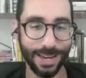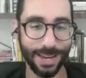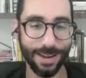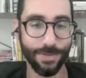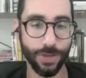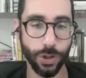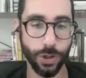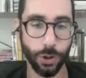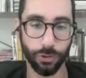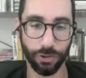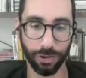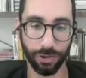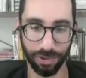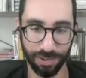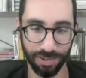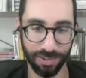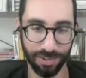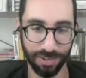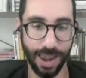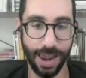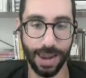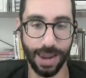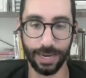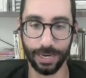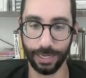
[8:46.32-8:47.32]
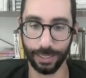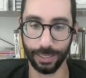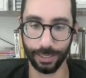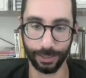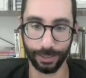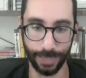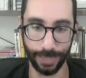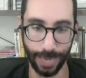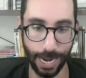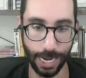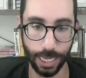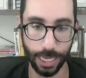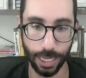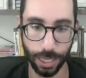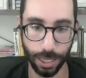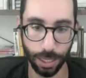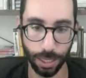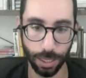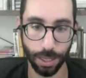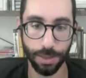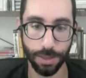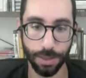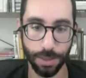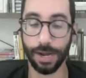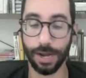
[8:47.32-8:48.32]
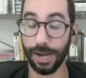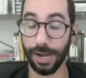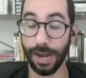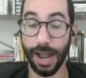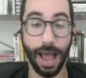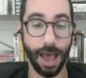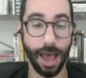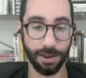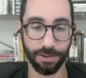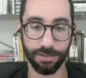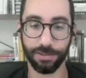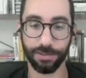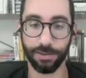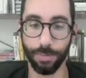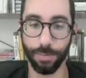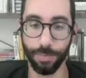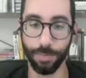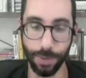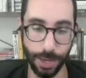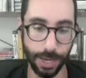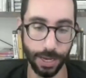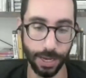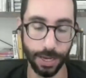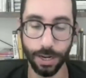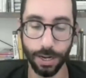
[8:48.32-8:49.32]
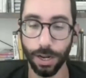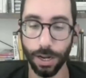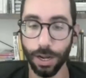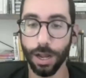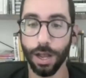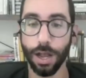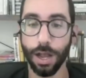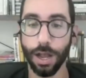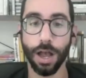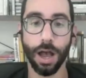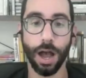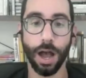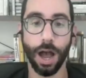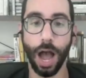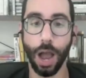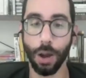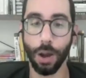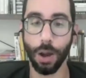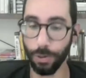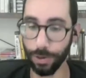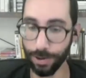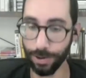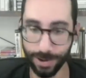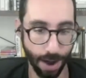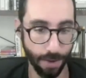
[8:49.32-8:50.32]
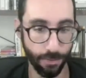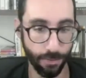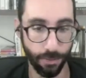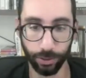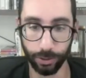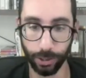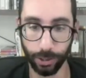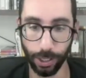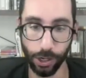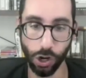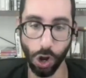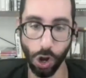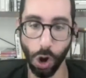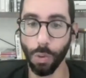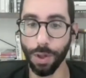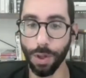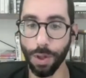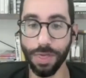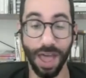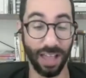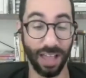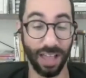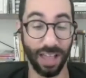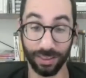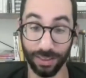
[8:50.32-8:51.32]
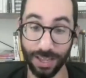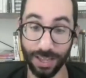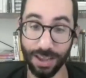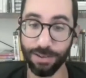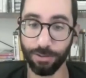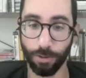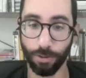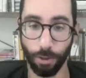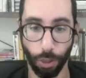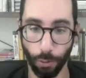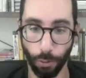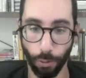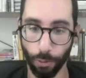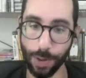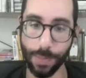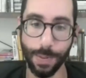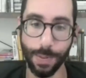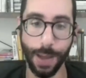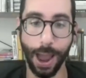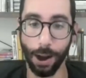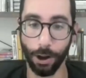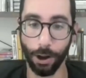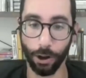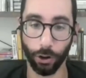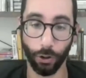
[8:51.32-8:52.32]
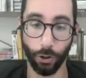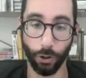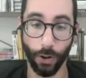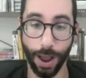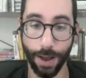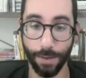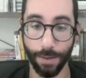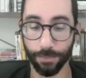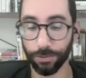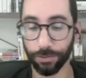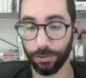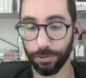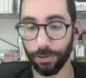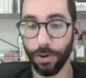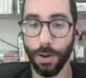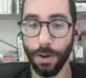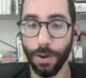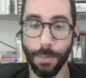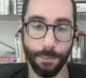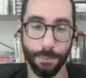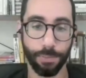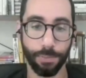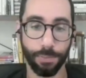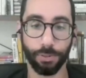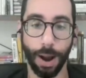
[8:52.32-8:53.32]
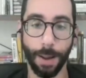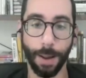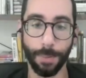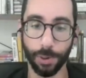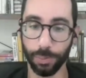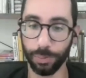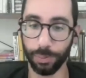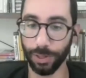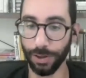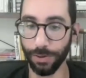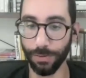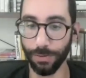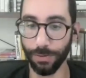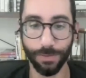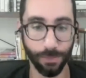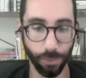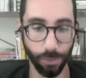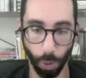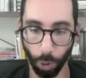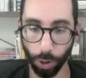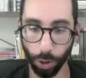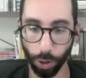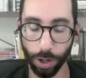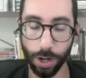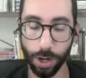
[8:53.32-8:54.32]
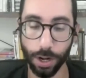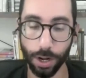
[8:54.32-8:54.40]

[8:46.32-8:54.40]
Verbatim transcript: there's a set length that it has okay. to be. I would definitely go with at least three paragraphs, probably four.